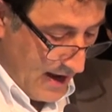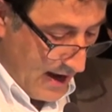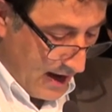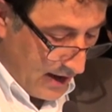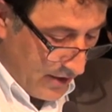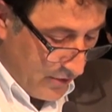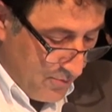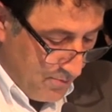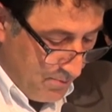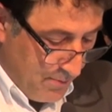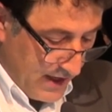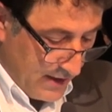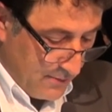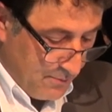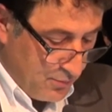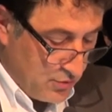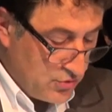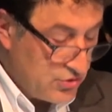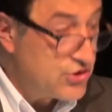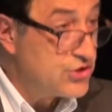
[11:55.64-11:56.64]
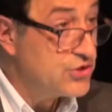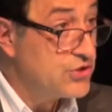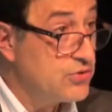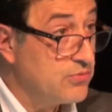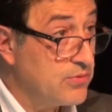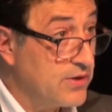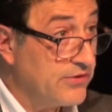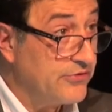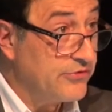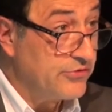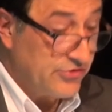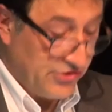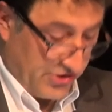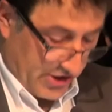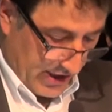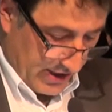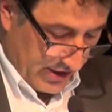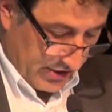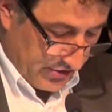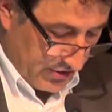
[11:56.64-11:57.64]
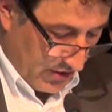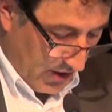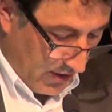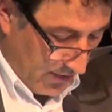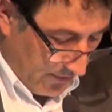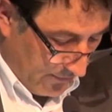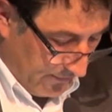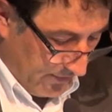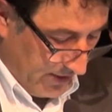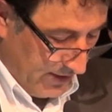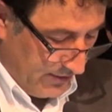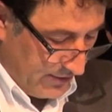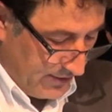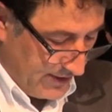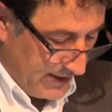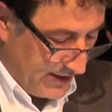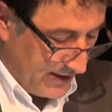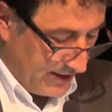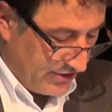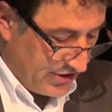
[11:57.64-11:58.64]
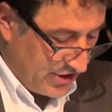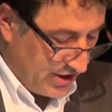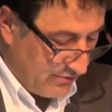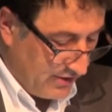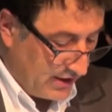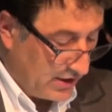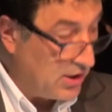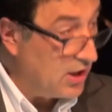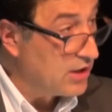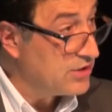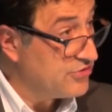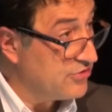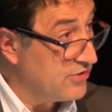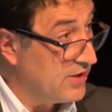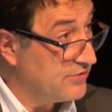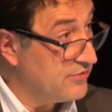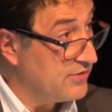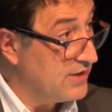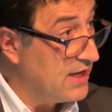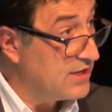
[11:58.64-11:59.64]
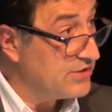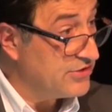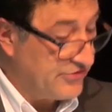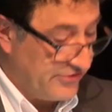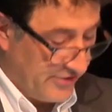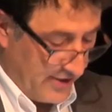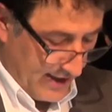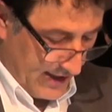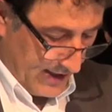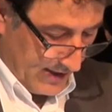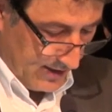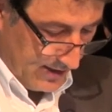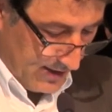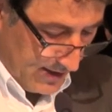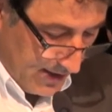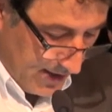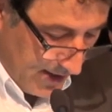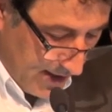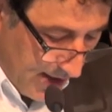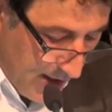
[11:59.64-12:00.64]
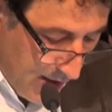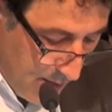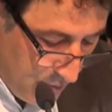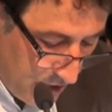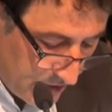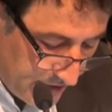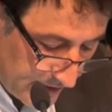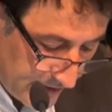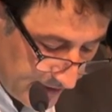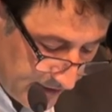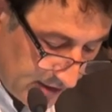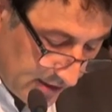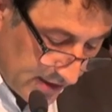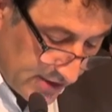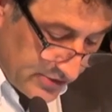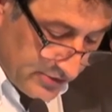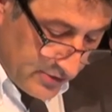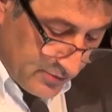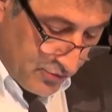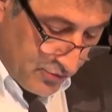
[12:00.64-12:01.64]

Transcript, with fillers: are a big push towards the change of, in the data sharing culture at a large scale, but intellectual